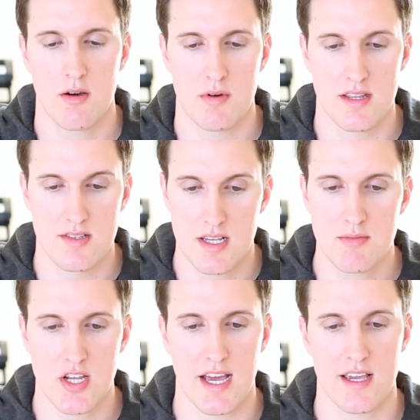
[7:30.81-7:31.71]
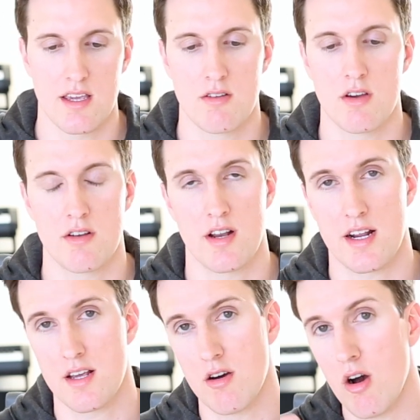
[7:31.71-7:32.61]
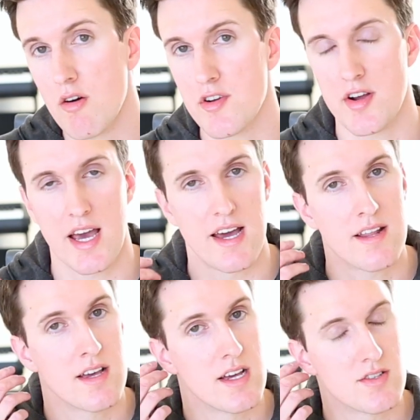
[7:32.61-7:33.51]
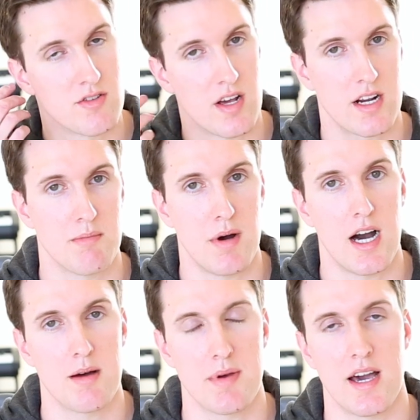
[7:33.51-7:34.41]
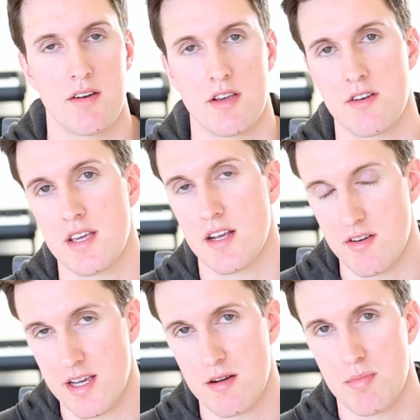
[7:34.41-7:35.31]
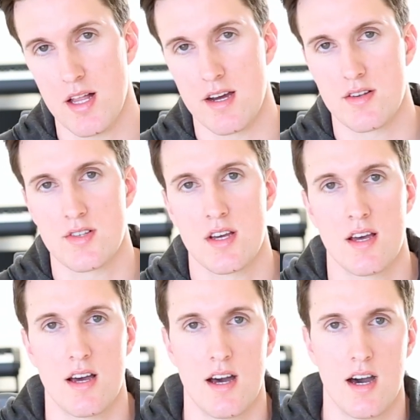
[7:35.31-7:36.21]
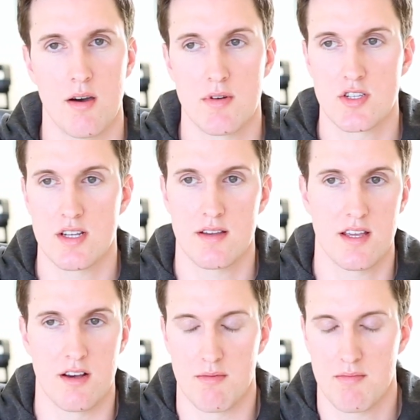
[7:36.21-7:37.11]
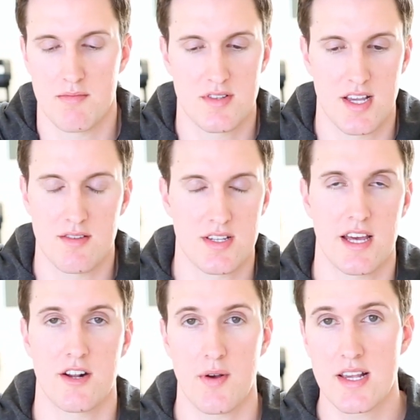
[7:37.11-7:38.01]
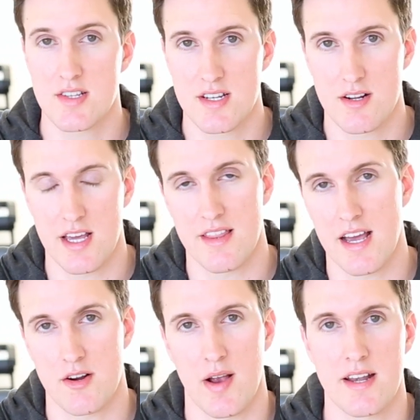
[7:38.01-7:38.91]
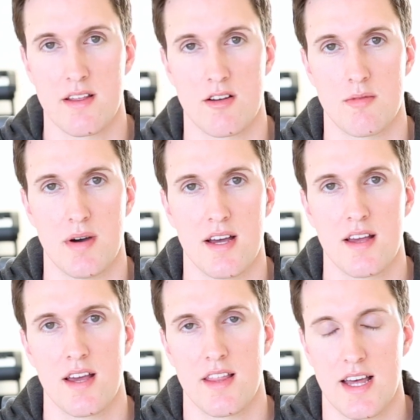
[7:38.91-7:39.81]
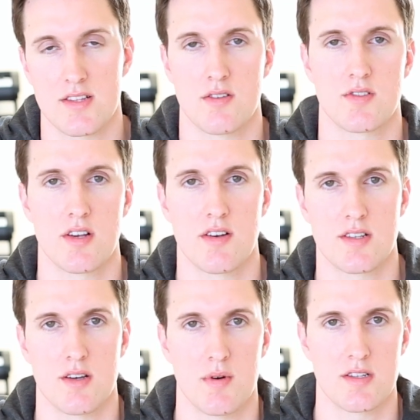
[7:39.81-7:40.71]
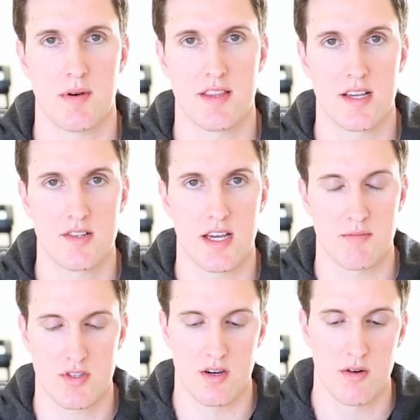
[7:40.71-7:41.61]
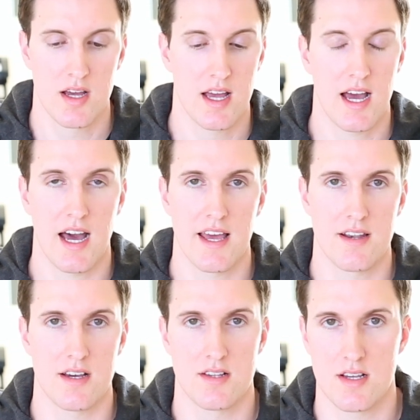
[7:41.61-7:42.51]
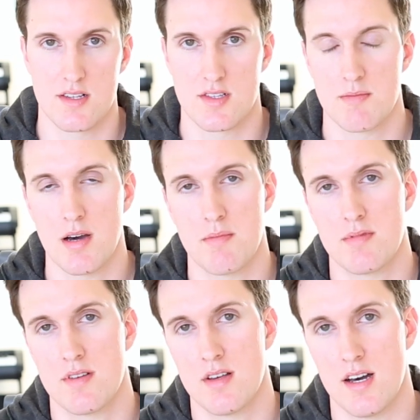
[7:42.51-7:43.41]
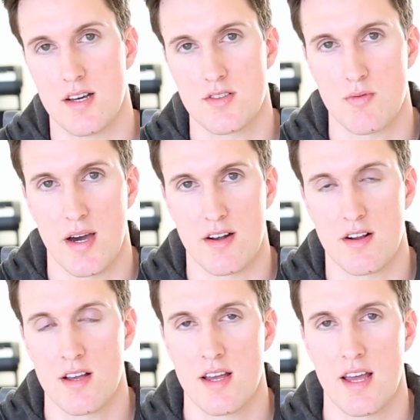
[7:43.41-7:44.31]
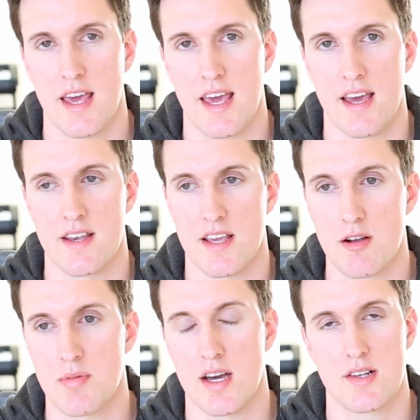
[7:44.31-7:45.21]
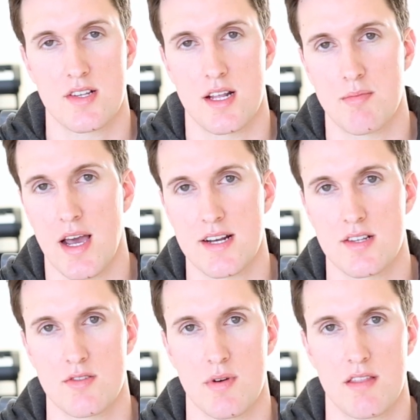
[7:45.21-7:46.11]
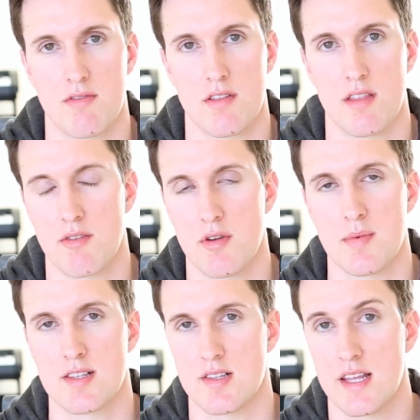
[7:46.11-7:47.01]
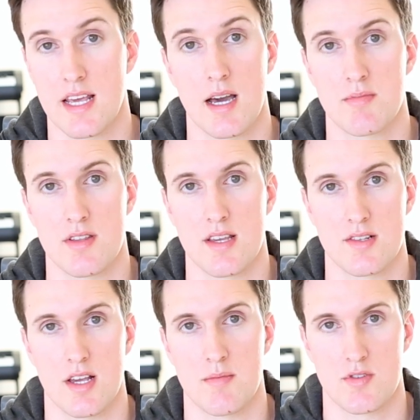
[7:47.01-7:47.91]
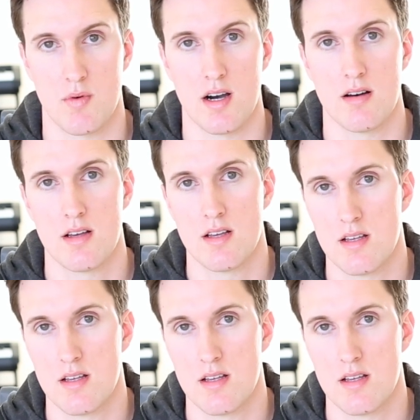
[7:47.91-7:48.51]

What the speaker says: With a zip jacket, you know you're not going to go over your head, so you're not going to pop out your earplugs, which, you know, sounds kind of crazy to get that granular, but that's how serious I was about the exam. So I had a zip-up sweater and earplugs that I practiced with for the 3 months leading up to the exam as well.